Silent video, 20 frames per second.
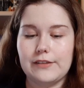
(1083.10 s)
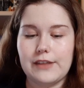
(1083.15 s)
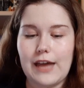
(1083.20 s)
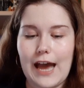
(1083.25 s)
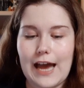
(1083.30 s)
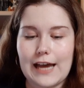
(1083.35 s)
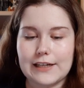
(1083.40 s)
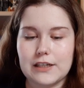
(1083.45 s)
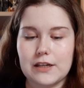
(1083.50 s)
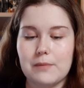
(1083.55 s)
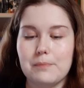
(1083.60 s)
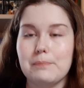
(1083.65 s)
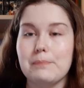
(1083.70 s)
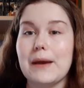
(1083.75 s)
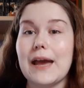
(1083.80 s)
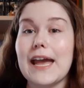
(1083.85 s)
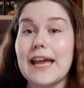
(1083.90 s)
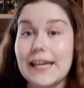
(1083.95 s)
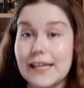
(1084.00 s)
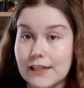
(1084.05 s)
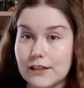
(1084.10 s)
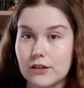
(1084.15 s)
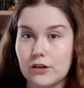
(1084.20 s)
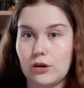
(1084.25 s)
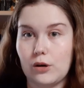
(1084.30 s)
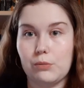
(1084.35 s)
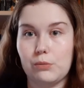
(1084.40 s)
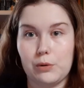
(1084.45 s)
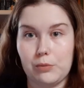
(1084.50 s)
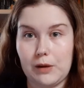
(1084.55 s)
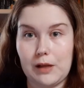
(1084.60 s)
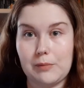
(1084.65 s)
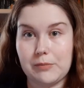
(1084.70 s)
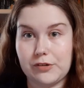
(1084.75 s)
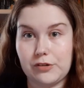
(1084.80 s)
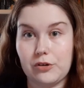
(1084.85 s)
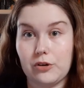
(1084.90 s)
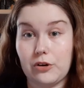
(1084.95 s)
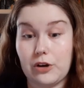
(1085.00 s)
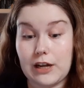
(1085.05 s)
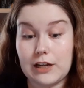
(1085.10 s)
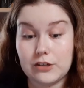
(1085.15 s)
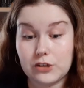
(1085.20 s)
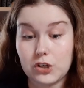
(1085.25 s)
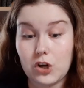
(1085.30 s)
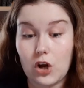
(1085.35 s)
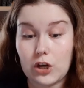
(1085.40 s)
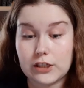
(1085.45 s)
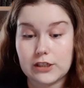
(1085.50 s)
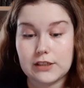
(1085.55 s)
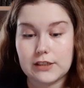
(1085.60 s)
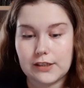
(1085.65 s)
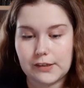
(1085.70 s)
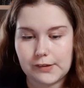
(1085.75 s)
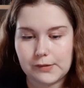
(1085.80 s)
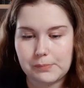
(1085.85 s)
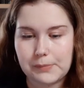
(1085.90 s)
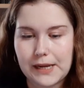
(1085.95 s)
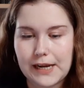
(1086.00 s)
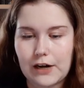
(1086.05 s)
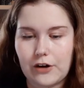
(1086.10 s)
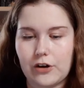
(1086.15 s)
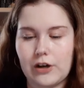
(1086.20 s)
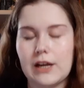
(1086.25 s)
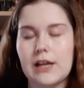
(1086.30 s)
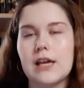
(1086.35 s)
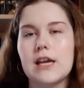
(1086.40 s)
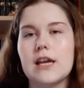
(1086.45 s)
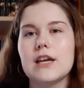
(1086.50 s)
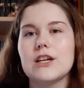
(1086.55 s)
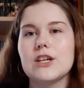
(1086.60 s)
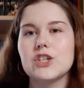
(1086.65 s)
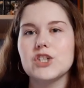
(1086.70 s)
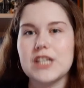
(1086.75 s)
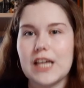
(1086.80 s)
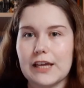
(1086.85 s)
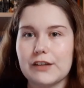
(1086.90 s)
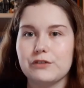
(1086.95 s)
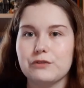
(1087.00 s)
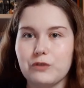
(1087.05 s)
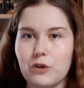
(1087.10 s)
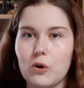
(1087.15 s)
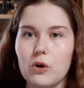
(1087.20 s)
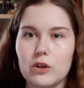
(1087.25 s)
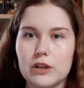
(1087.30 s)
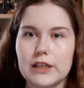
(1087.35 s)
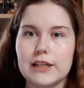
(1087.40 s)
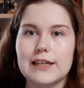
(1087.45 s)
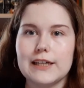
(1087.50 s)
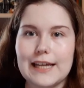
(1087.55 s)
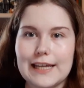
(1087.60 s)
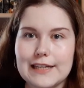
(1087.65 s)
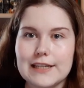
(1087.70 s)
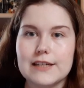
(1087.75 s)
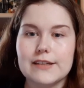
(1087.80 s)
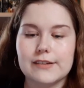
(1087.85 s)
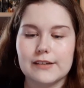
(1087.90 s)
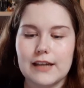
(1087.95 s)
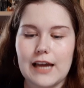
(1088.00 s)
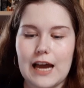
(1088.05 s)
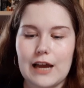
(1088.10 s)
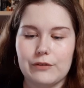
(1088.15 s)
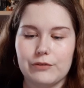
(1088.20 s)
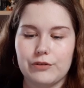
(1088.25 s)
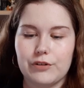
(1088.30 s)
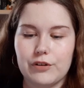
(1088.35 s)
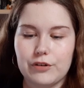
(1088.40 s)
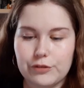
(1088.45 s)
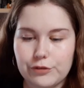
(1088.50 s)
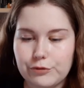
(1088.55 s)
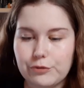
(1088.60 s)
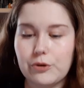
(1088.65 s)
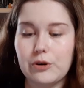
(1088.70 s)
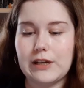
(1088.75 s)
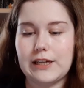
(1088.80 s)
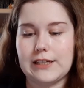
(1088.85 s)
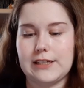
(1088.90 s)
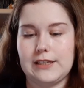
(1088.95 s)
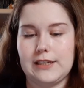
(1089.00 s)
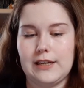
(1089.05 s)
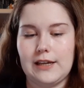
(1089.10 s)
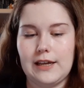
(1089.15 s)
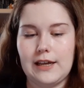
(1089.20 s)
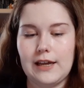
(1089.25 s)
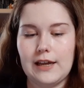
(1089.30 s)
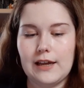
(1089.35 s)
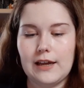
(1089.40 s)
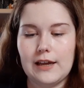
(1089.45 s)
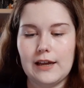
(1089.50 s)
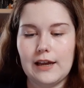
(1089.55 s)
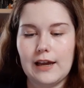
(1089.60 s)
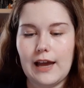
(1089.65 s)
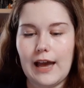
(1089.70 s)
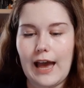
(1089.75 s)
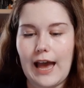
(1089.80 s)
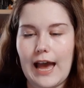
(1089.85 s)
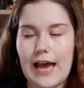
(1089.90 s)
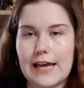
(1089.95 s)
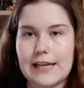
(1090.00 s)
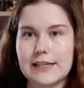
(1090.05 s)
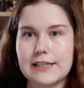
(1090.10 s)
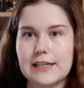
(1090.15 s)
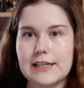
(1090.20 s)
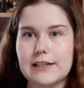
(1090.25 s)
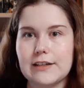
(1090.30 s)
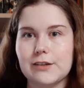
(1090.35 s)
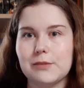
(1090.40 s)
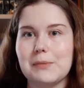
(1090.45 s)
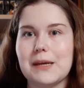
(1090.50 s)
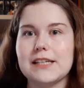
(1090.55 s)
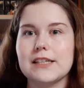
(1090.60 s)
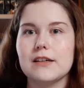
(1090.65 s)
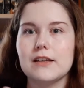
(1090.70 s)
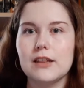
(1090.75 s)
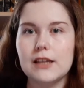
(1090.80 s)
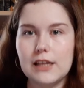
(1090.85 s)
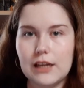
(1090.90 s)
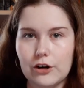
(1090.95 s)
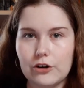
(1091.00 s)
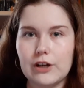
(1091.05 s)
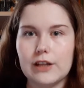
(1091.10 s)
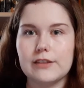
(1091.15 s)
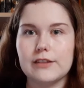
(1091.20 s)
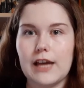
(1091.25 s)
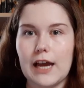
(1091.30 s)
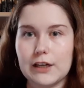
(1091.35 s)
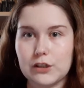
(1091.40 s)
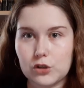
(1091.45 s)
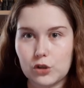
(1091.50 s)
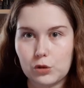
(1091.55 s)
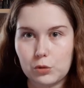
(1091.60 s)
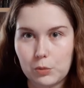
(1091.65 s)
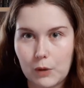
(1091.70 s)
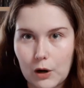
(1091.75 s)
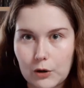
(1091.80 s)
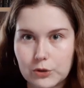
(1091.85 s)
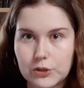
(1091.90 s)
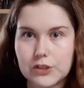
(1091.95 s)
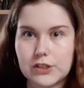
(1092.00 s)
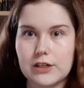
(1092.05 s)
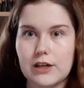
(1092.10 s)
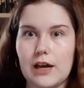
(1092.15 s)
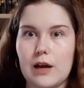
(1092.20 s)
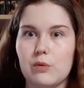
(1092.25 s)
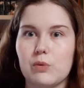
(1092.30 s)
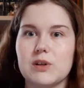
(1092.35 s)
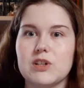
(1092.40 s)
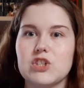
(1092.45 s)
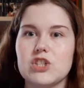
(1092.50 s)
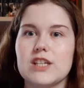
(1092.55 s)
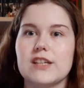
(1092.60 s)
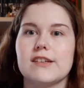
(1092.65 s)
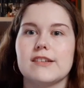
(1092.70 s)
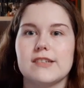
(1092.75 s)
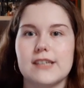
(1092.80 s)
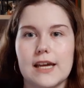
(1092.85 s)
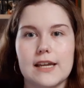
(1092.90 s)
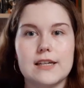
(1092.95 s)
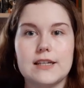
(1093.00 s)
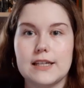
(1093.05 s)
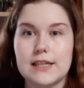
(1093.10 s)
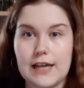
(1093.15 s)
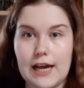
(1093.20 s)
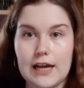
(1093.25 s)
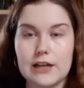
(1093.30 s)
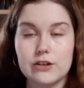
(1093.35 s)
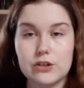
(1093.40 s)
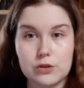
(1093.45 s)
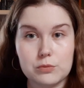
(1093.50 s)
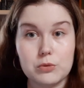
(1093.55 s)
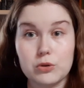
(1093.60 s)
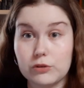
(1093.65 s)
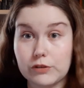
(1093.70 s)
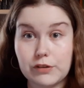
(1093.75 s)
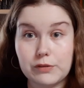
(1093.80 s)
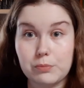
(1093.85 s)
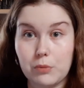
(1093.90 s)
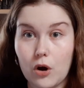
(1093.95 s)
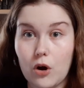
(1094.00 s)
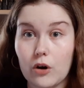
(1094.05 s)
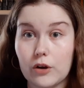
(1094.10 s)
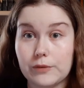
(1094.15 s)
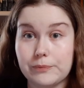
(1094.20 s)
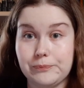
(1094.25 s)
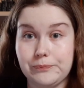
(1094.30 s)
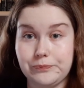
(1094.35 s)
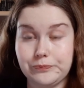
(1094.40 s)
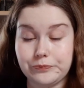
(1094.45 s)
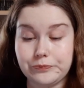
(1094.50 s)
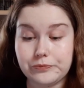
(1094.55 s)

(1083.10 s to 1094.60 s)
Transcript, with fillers: that Pain overwhelms her and not despair. She has fallen and is alive through it. And it is made clear in that quote uh, when she's standing under Moon's Spawn.